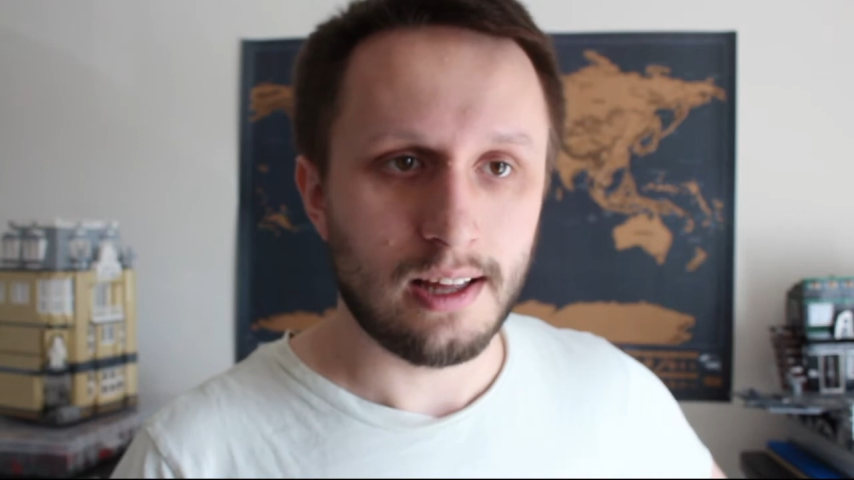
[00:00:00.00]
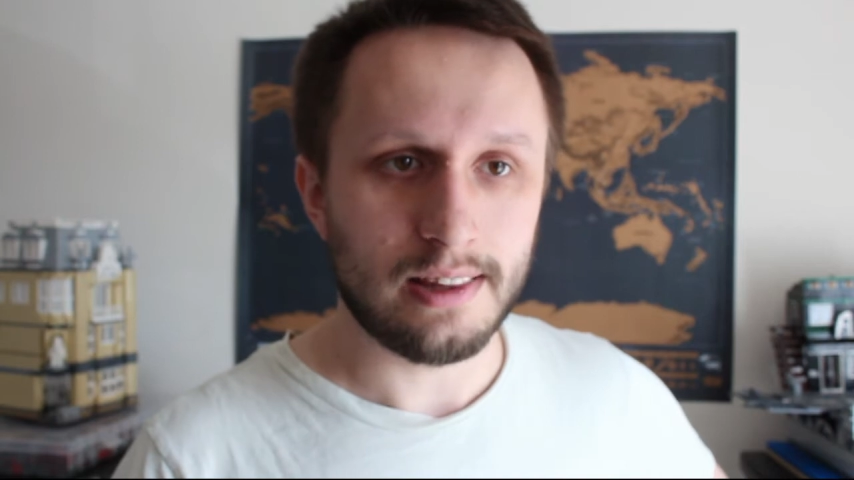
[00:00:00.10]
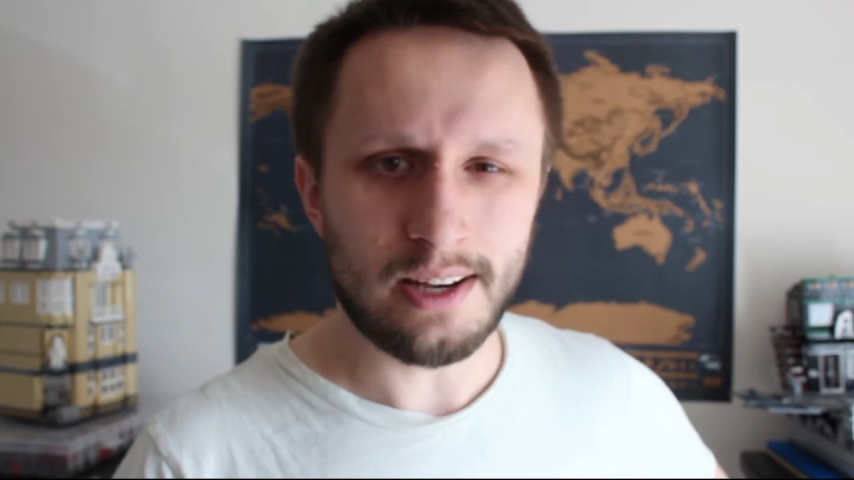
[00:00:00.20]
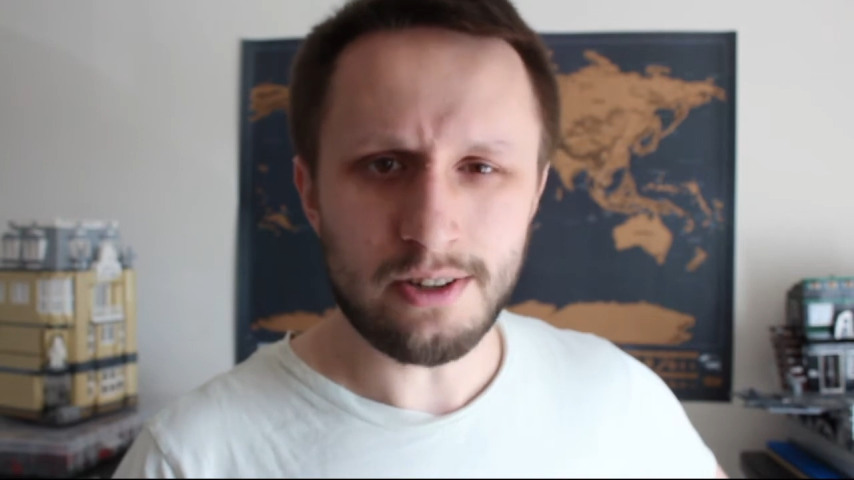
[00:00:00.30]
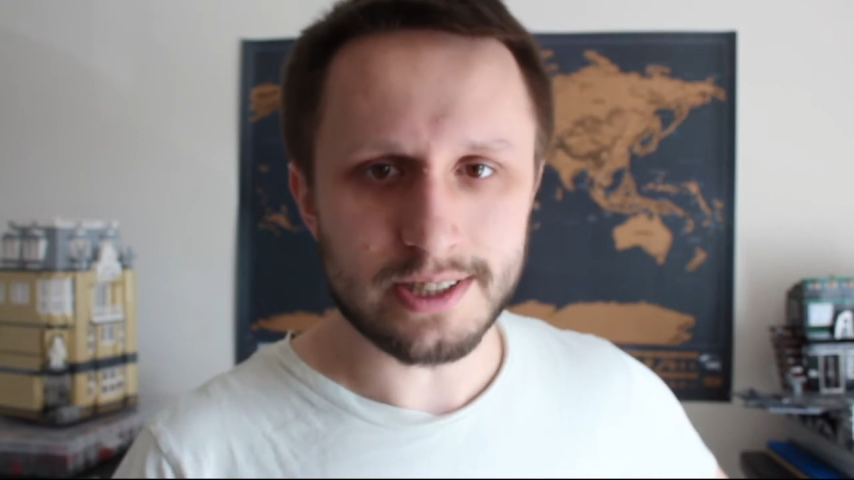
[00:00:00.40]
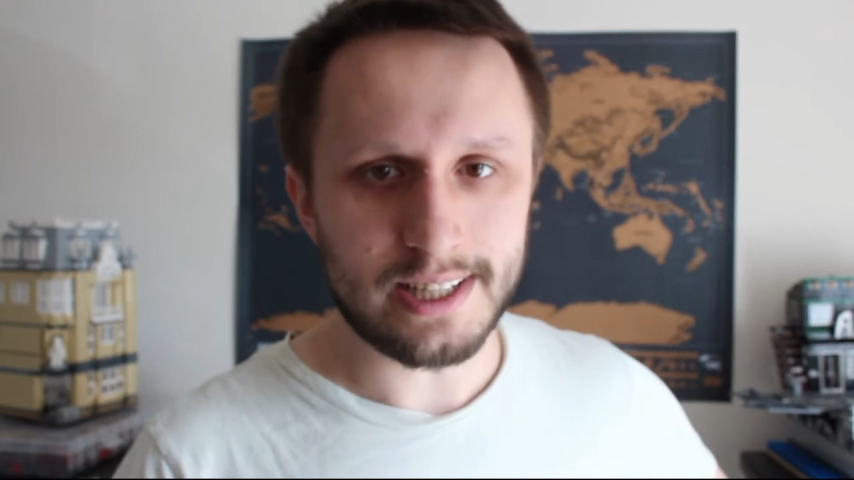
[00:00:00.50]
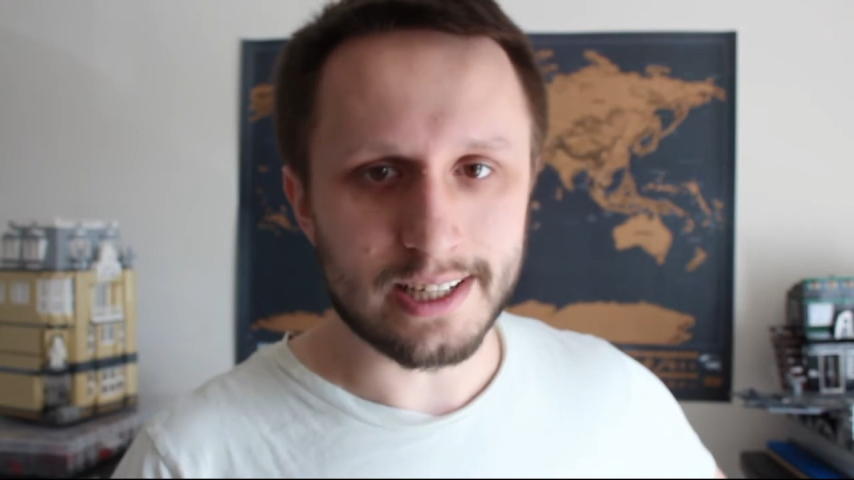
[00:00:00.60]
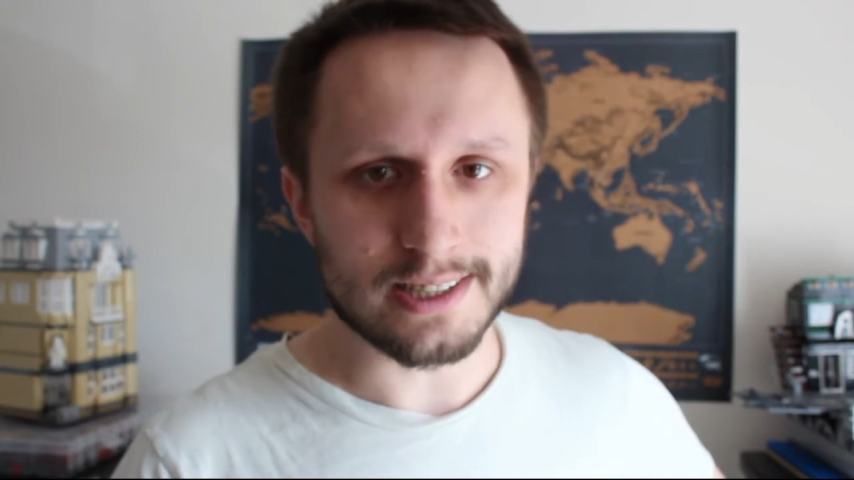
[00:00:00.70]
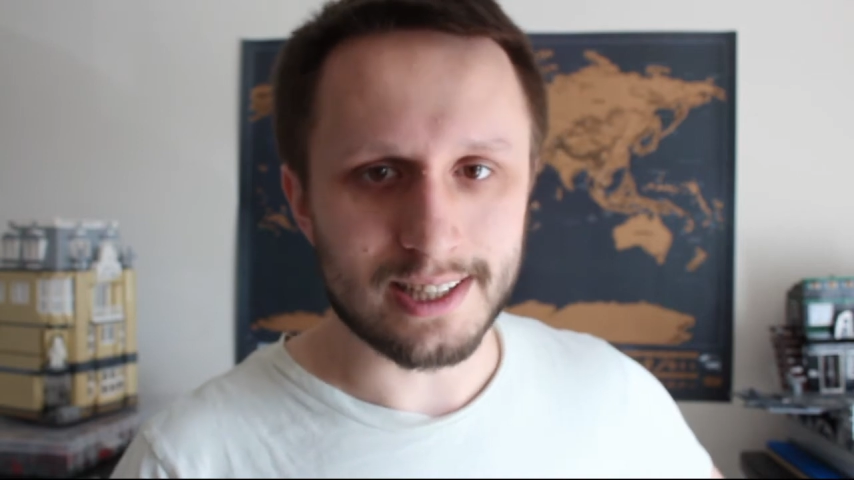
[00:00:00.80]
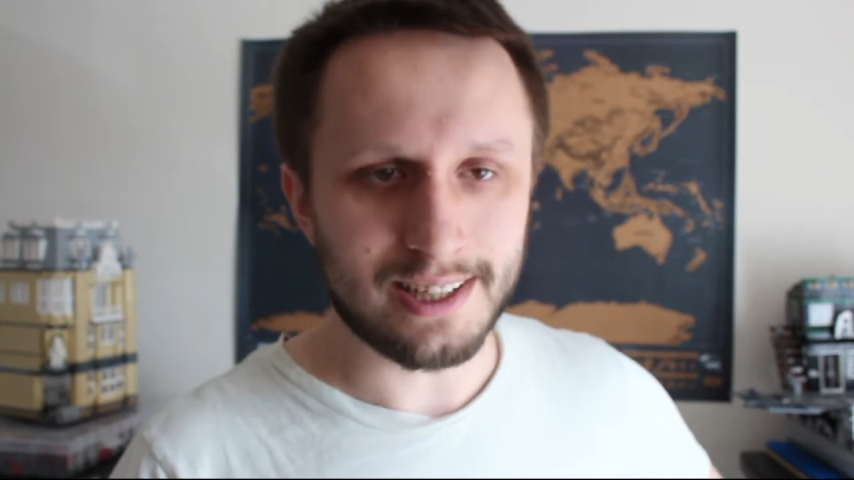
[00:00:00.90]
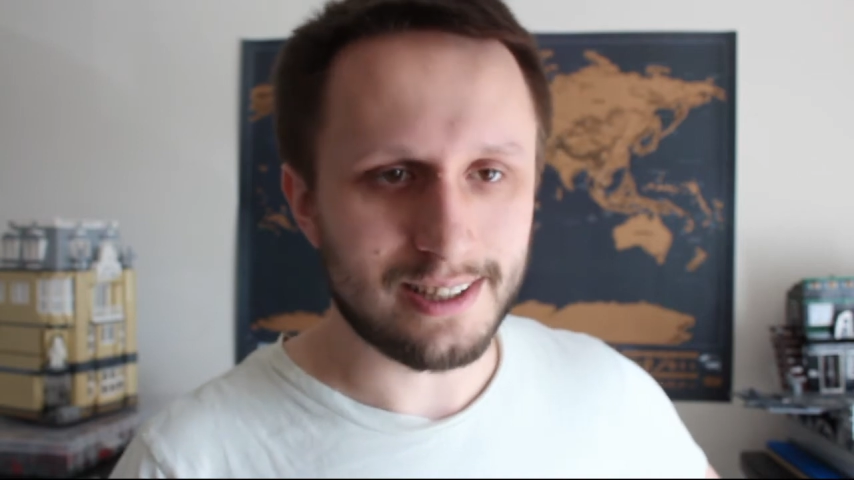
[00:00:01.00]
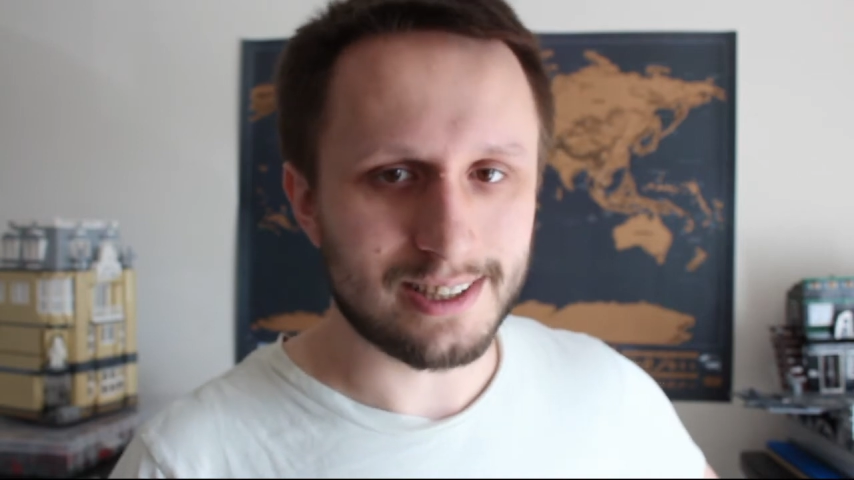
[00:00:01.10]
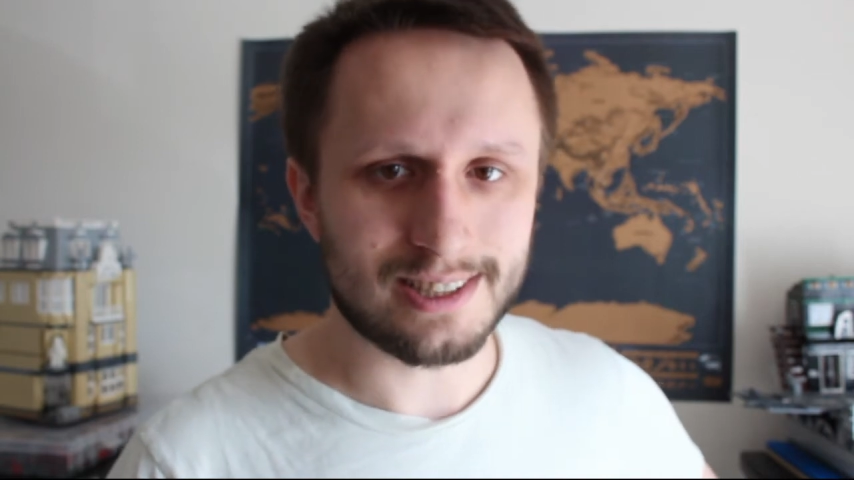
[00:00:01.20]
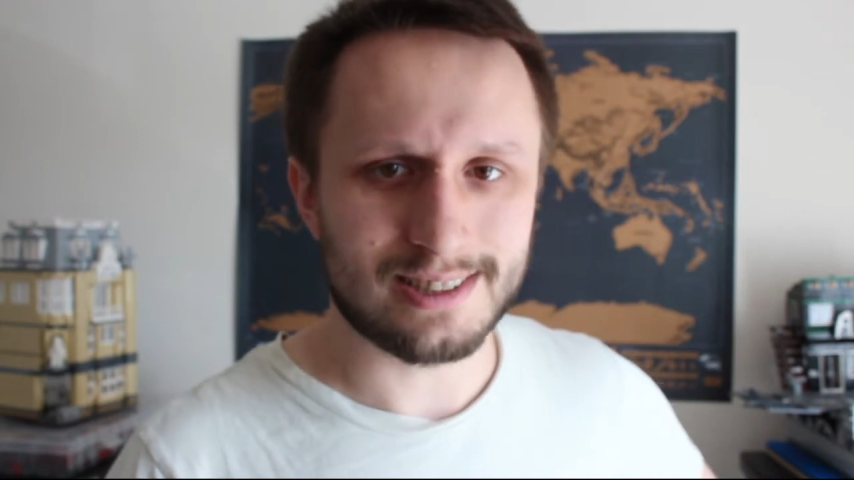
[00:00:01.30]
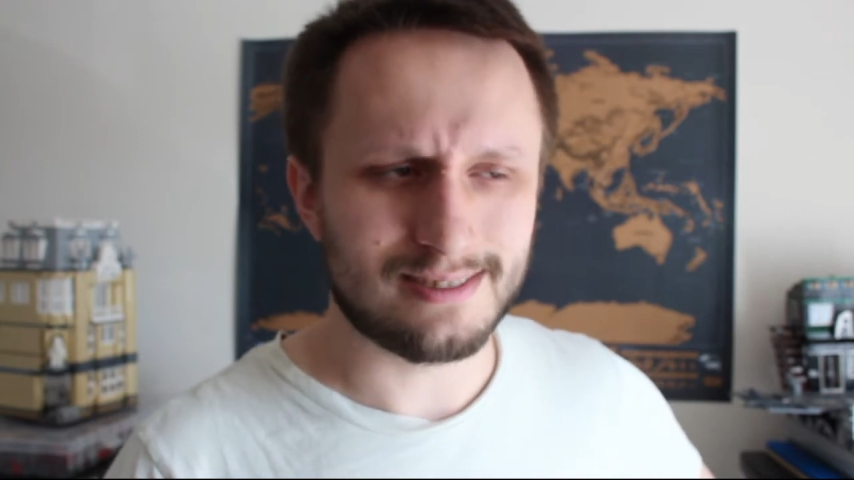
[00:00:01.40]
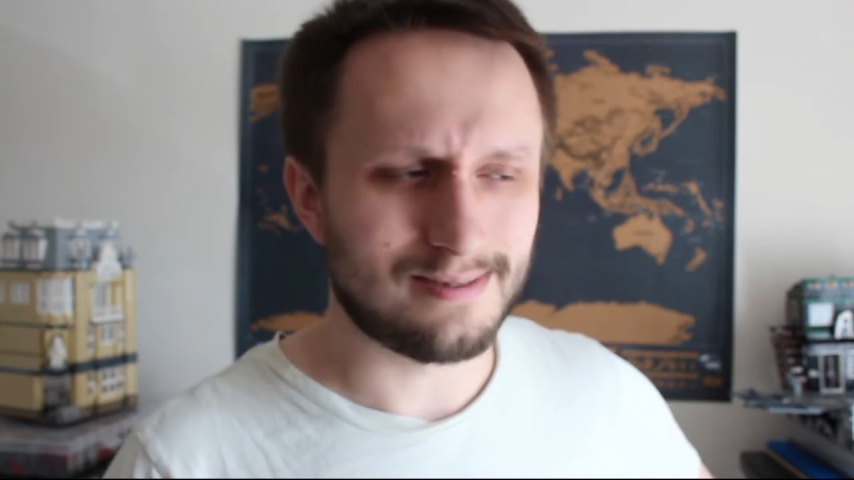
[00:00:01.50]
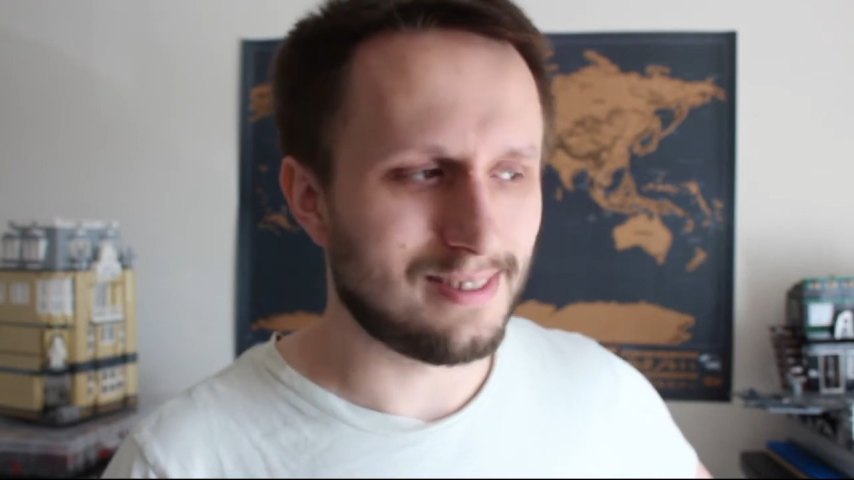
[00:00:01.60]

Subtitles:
They're not stickers though, you just,